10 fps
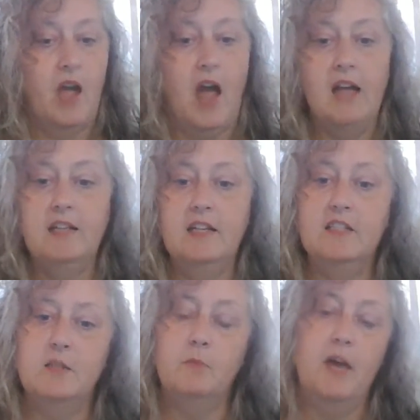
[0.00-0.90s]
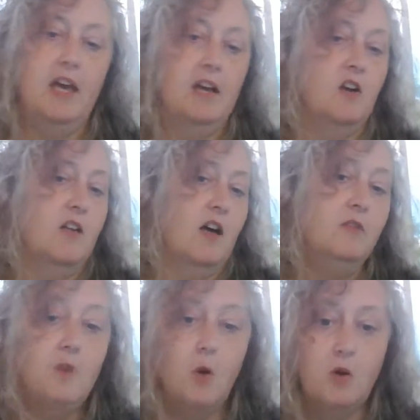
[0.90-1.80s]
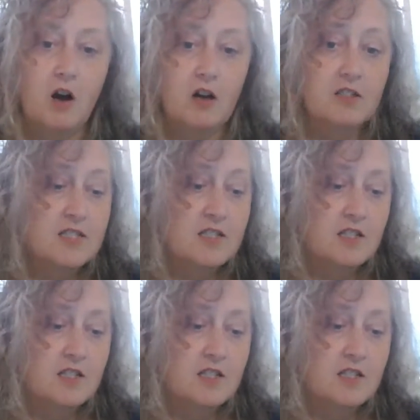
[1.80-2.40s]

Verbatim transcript: I need to make a lot of phone calls,